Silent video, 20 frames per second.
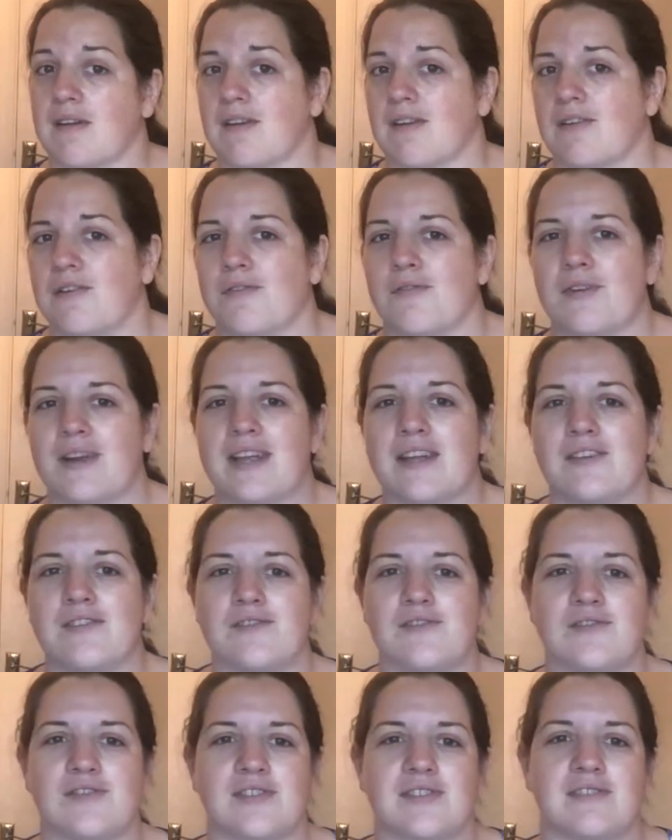
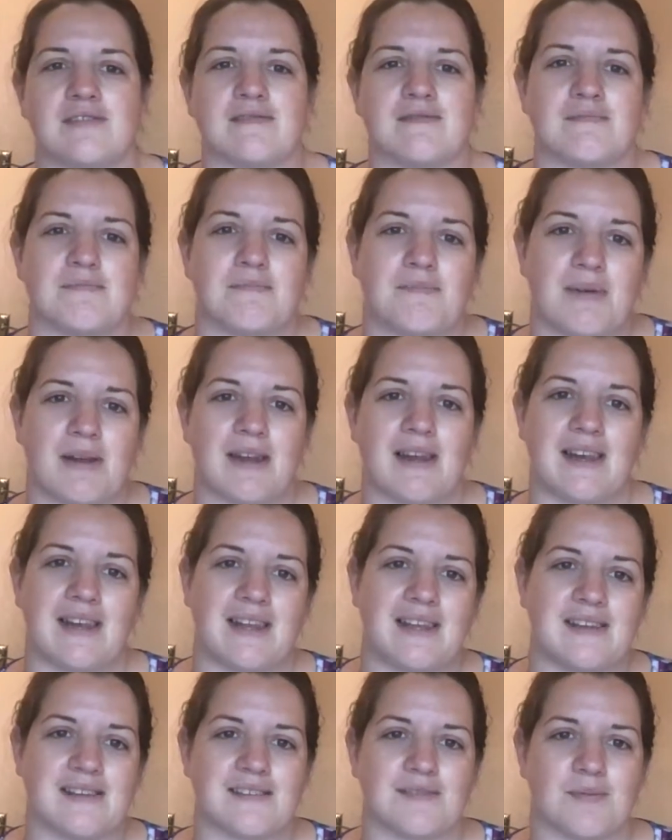crinkles and
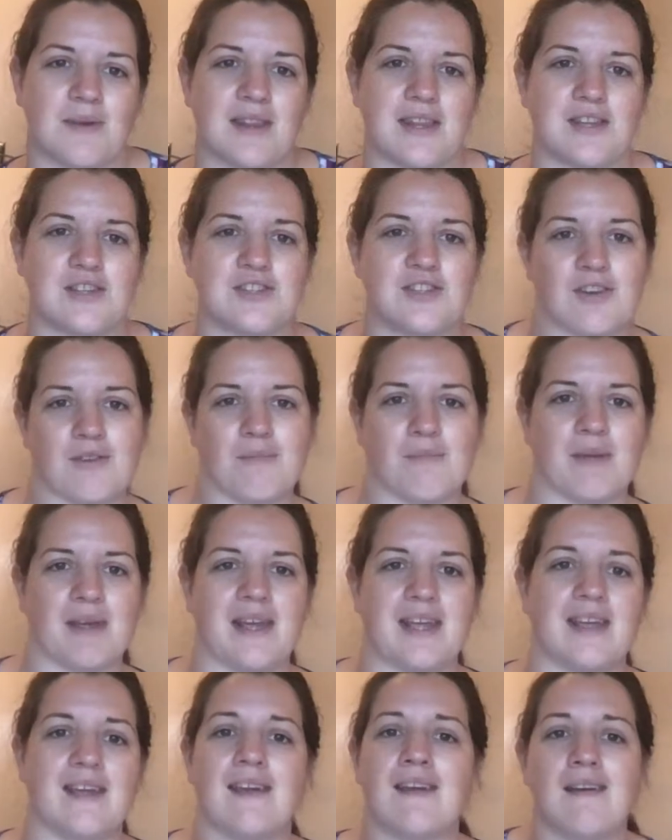pleats where there shouldn't
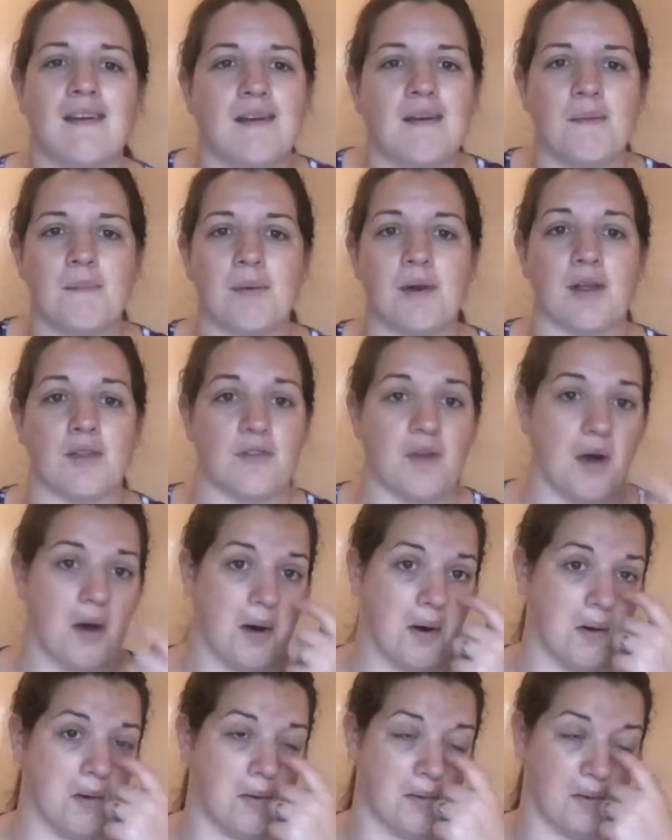be, but on the
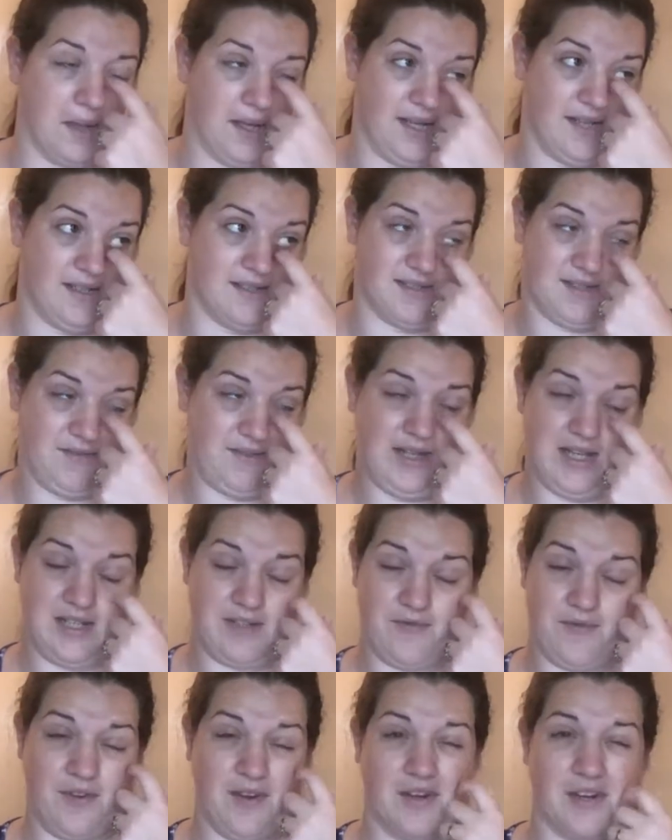whole, it's
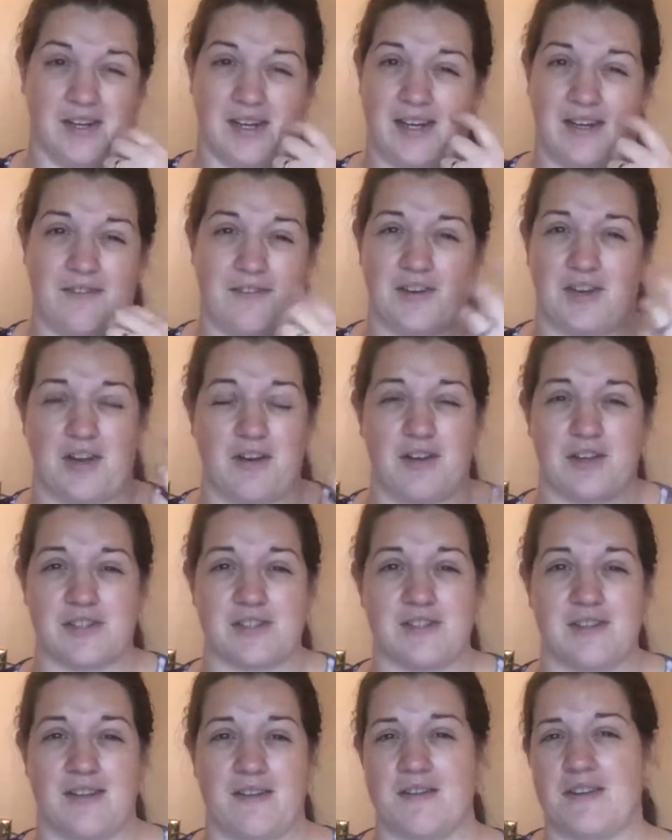fine. If you don't
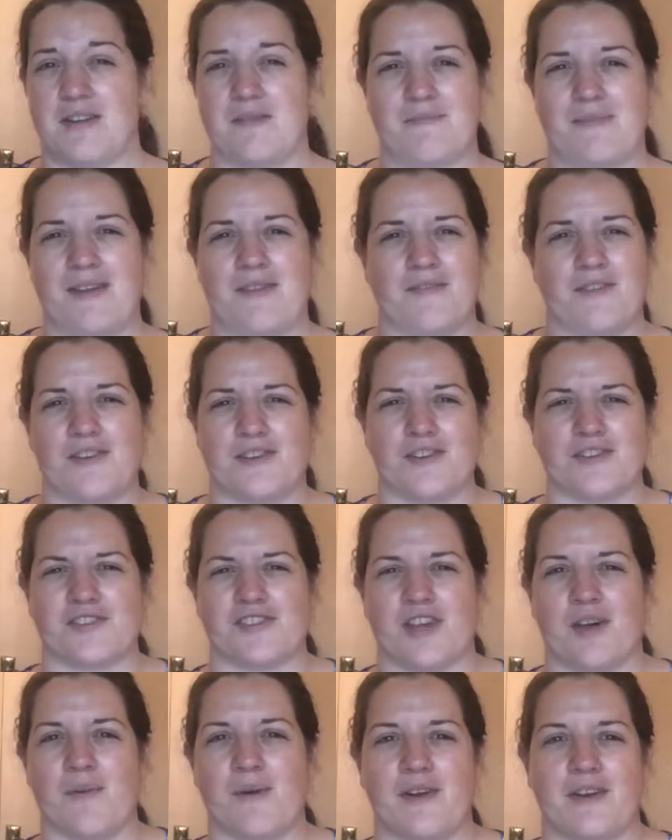look, if you're not a
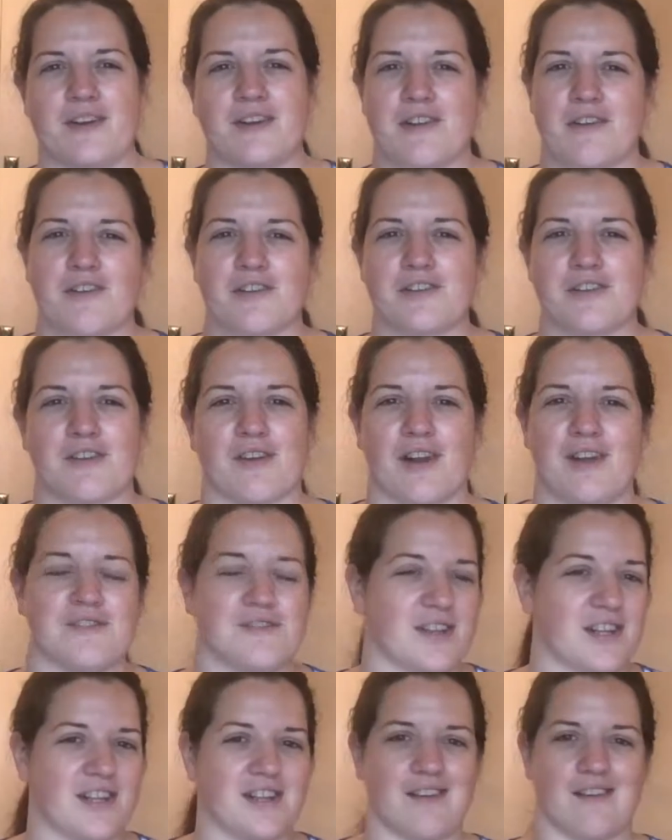sewer and you don't look too
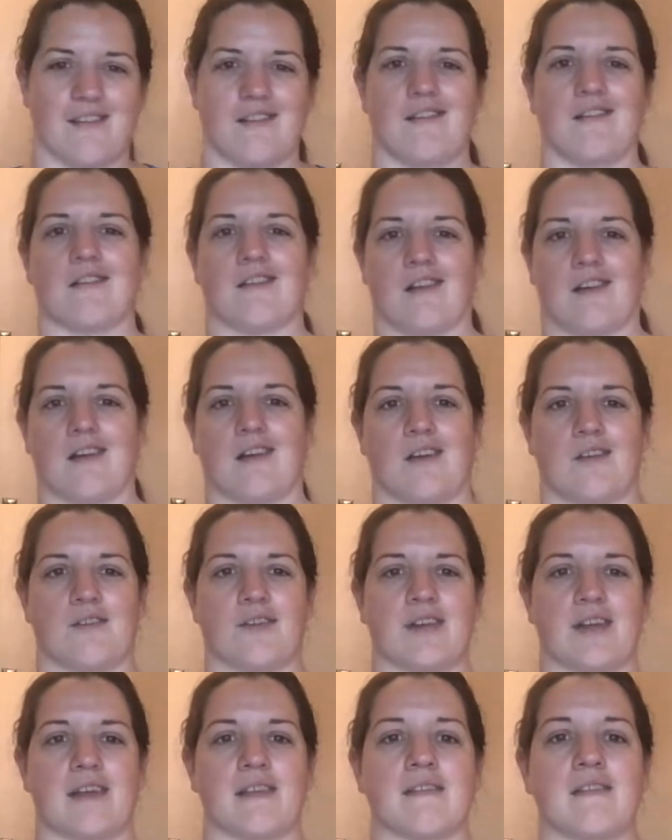closely, you're not gonna
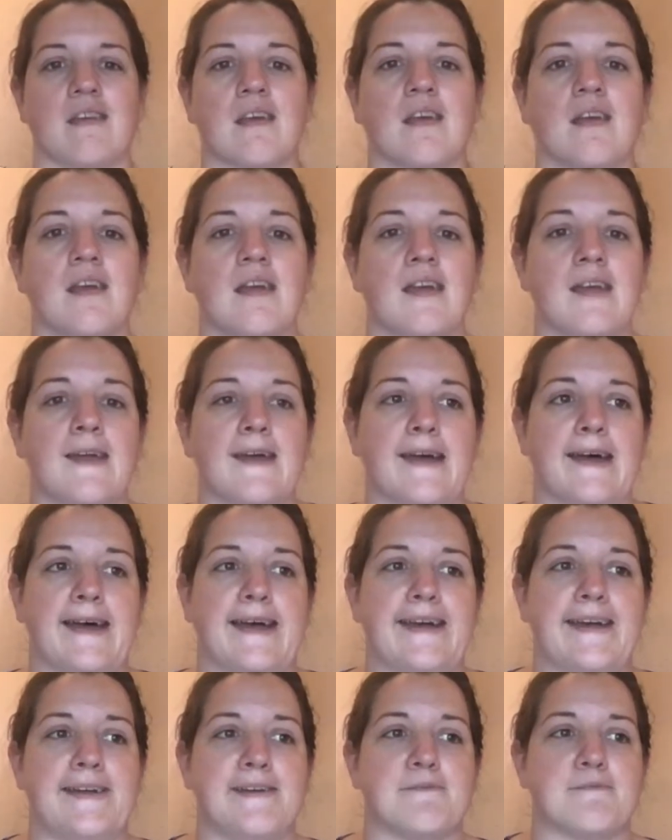notice.
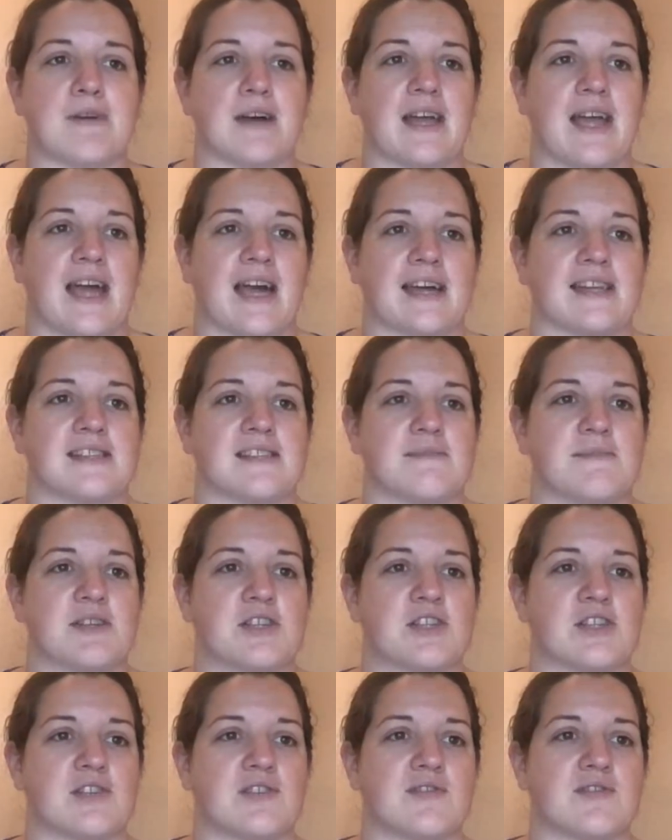I had some
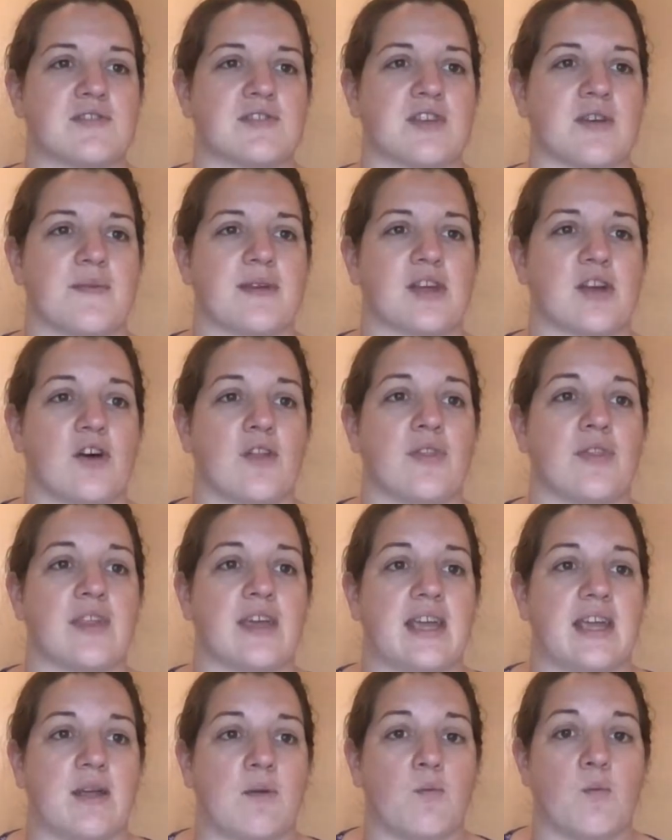issues sewing on
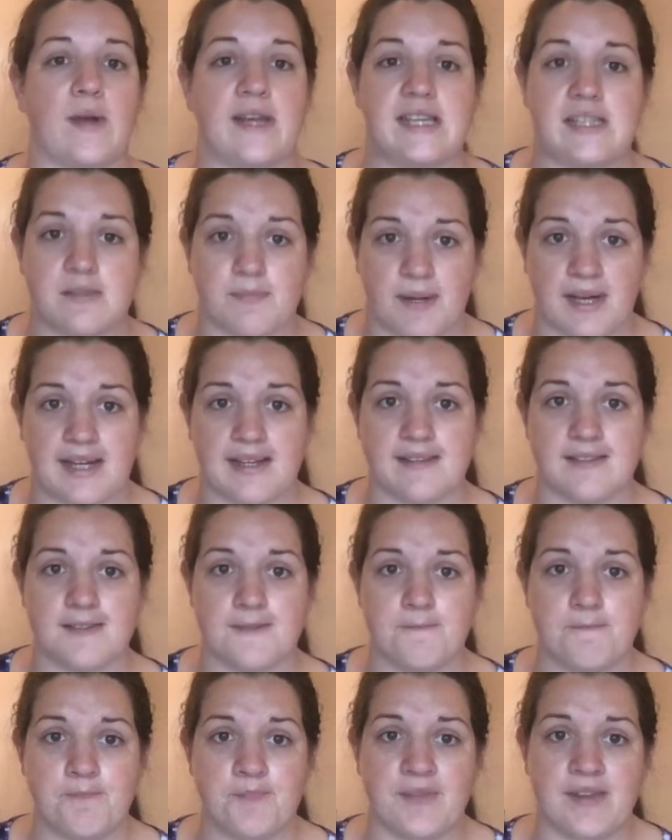the waistband.
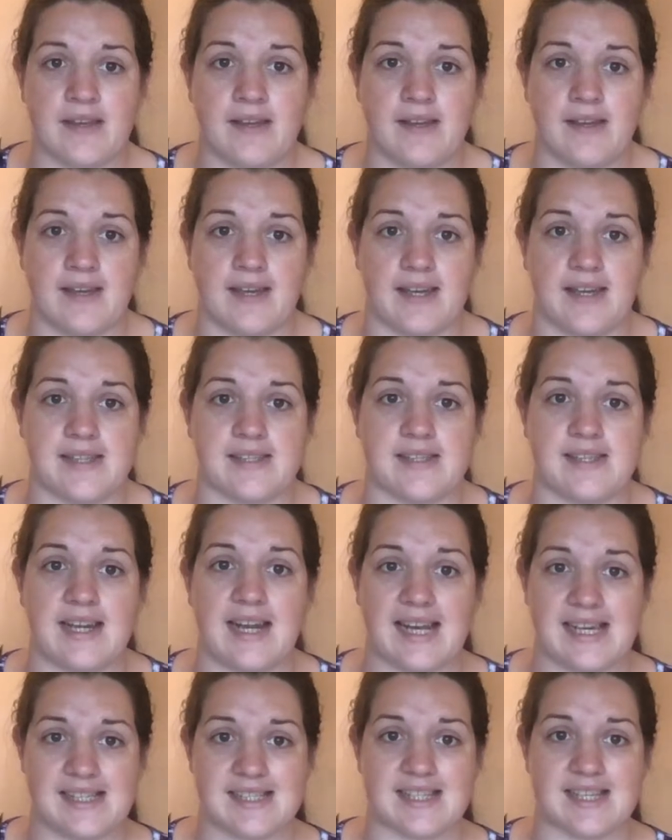It's an
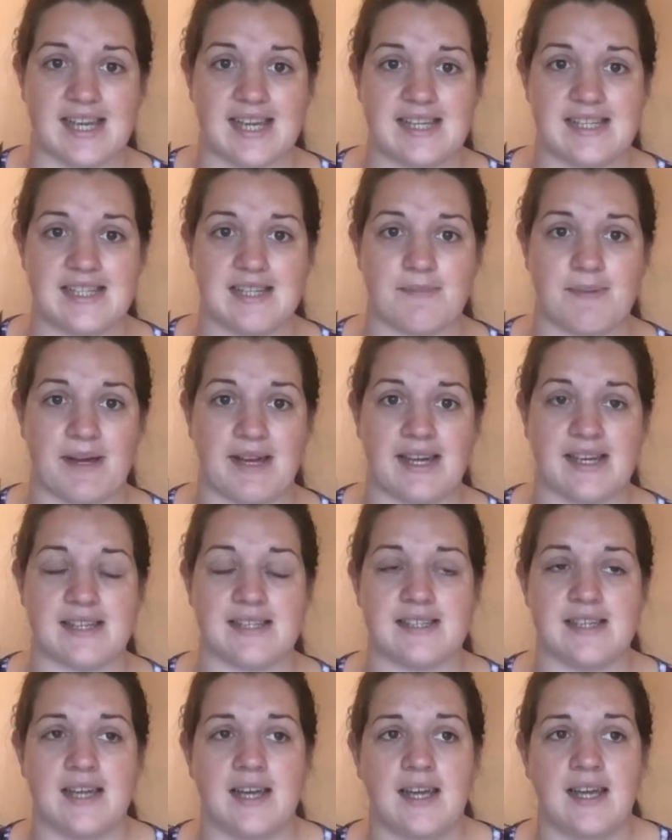elasticated
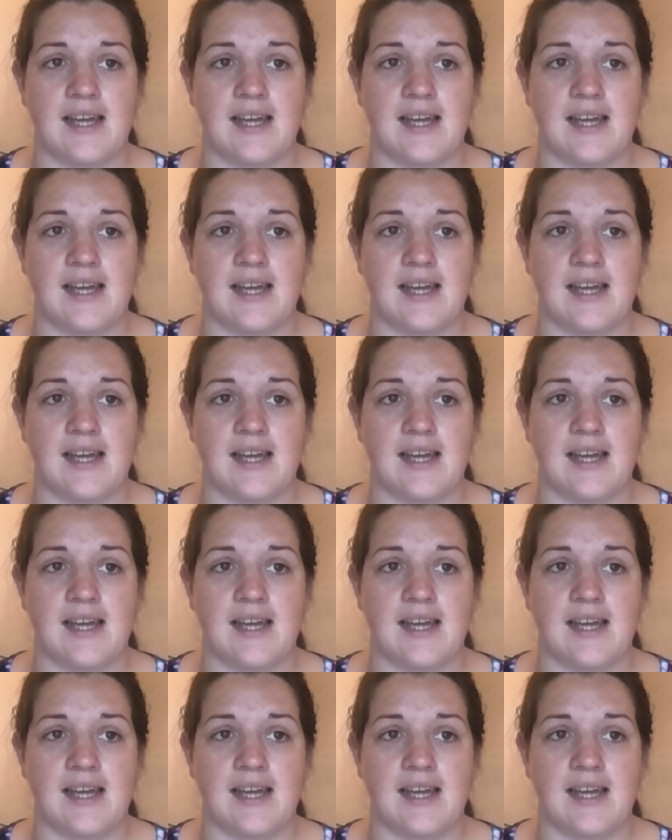band.